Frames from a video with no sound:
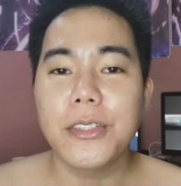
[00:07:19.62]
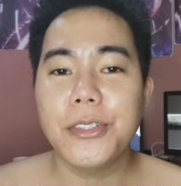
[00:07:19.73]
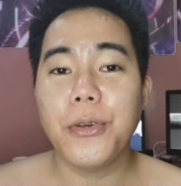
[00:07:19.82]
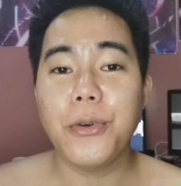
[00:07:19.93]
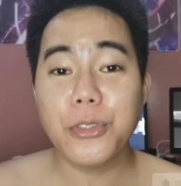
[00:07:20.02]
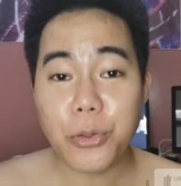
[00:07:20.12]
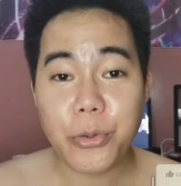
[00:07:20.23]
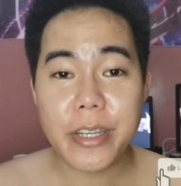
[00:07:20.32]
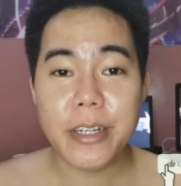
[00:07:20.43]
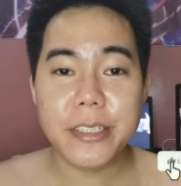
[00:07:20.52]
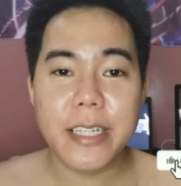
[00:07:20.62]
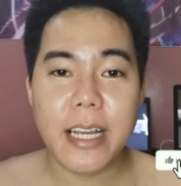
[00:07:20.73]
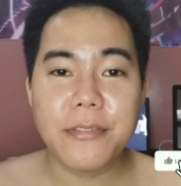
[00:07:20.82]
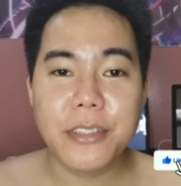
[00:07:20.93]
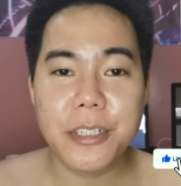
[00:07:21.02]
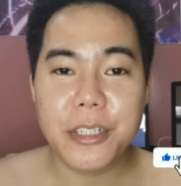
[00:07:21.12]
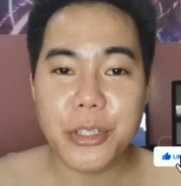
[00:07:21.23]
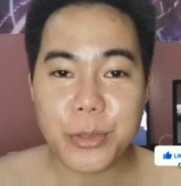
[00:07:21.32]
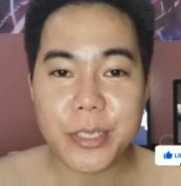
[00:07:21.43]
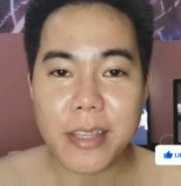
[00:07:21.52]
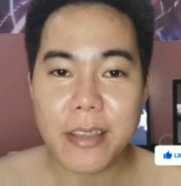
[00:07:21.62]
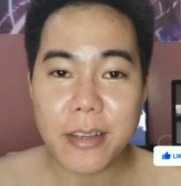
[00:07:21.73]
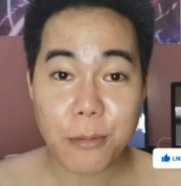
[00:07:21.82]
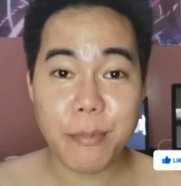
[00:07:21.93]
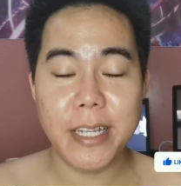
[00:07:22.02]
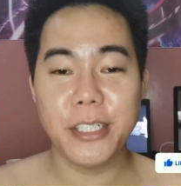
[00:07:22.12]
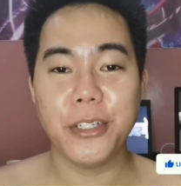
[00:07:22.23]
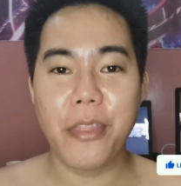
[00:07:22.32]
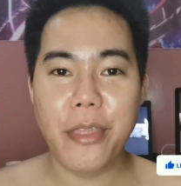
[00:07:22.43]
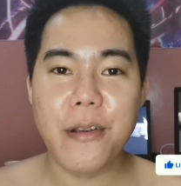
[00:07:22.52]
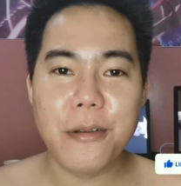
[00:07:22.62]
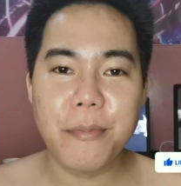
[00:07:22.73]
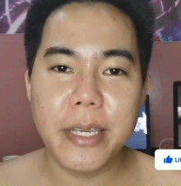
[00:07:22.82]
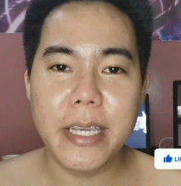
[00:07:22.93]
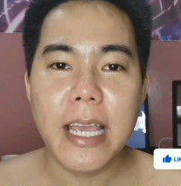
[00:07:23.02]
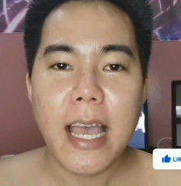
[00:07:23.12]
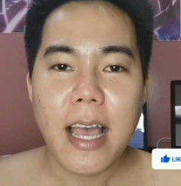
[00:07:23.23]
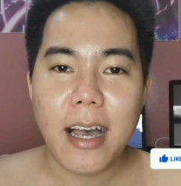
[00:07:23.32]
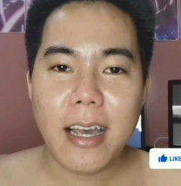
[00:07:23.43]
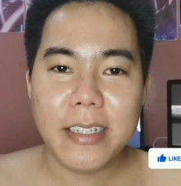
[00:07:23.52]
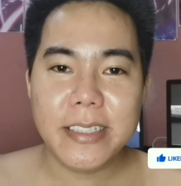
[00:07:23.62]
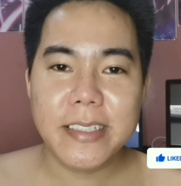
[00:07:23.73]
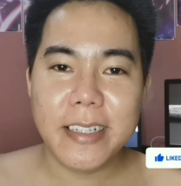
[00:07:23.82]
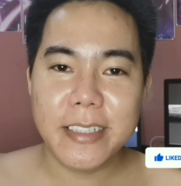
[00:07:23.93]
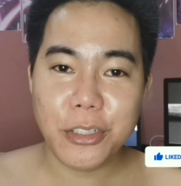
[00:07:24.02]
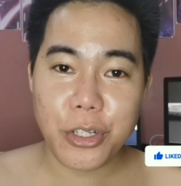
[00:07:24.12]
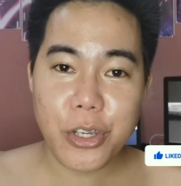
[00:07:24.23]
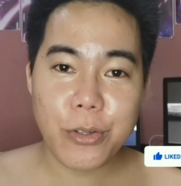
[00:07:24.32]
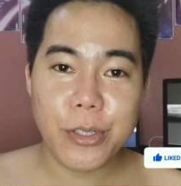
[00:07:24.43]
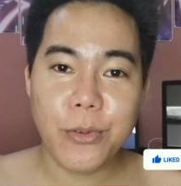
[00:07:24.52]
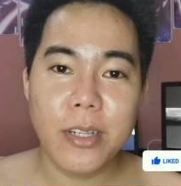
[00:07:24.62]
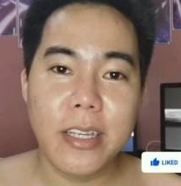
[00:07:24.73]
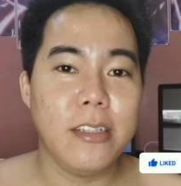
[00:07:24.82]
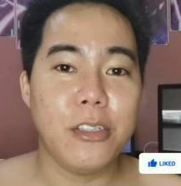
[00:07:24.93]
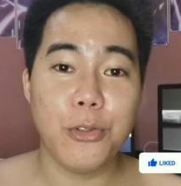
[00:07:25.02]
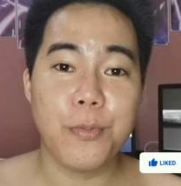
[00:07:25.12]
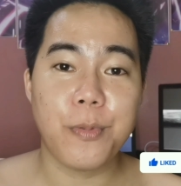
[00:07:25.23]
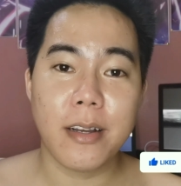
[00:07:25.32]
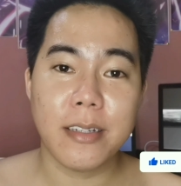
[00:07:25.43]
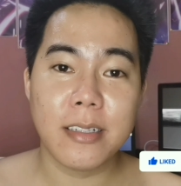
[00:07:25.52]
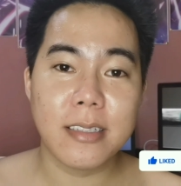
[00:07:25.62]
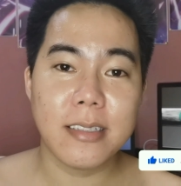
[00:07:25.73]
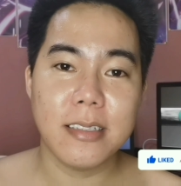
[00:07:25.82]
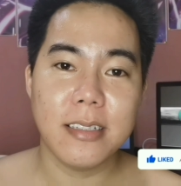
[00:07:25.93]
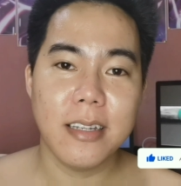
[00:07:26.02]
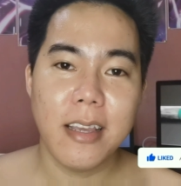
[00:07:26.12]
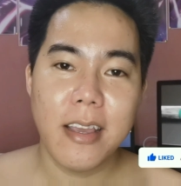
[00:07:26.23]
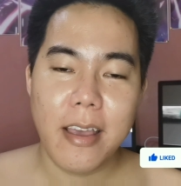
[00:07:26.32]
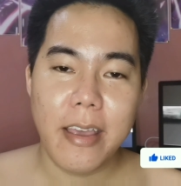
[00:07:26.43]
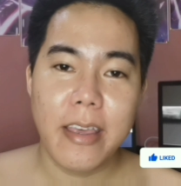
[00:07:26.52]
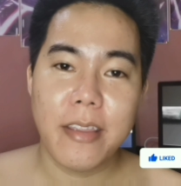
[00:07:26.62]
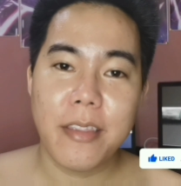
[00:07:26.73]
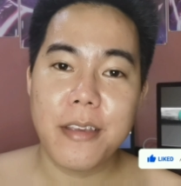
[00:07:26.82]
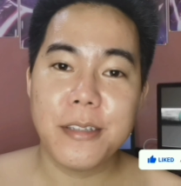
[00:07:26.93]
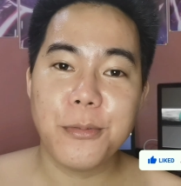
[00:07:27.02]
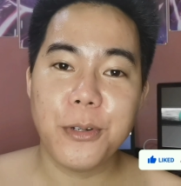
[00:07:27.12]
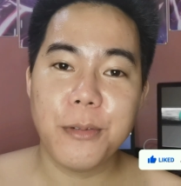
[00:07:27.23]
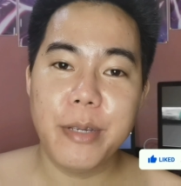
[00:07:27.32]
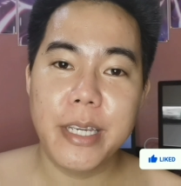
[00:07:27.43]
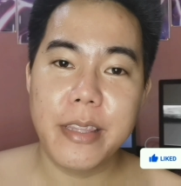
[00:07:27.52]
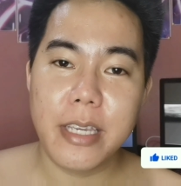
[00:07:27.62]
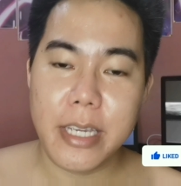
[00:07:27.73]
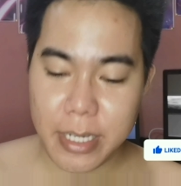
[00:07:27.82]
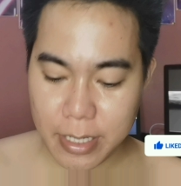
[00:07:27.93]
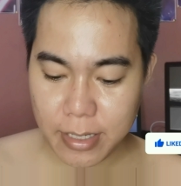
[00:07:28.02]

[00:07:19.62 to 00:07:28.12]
So 2 years after using the combination therapy, I decided to use only two products, and this would be the